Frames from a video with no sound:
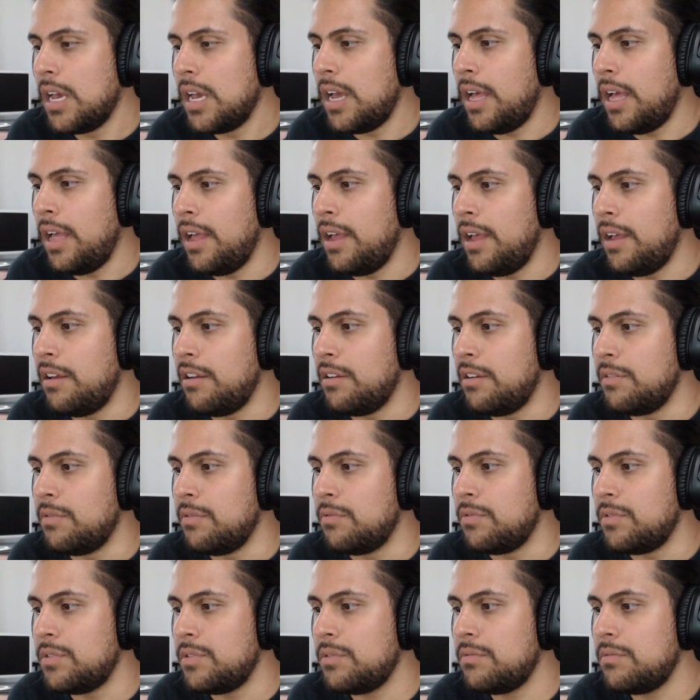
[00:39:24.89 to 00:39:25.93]

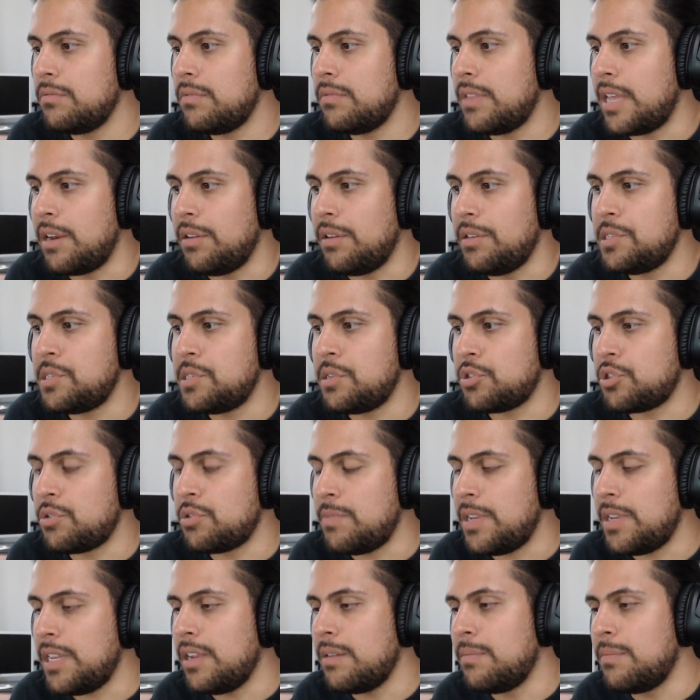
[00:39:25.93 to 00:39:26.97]
of not only social
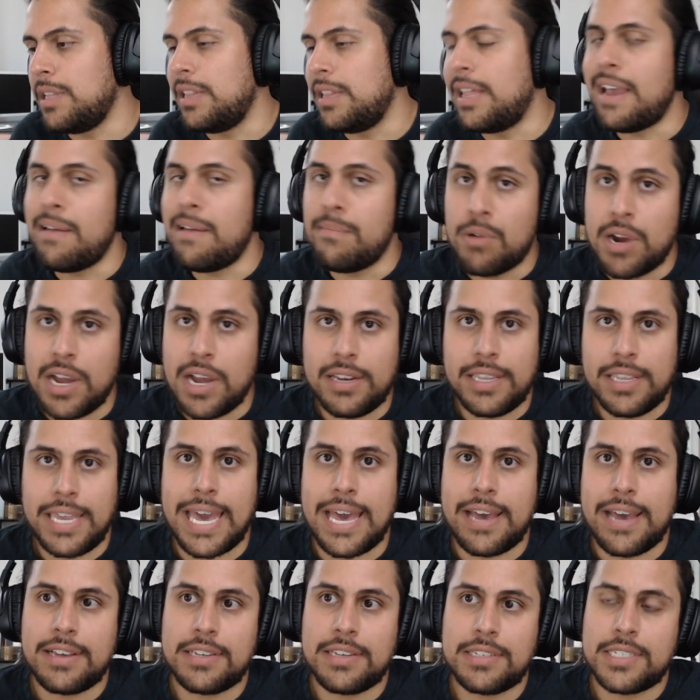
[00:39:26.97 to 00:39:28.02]
media but live
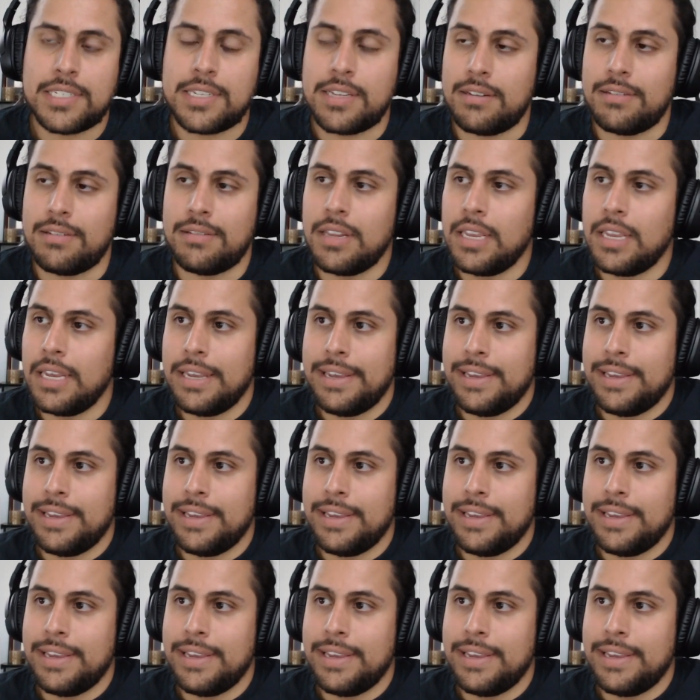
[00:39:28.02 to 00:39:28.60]
broadcasts and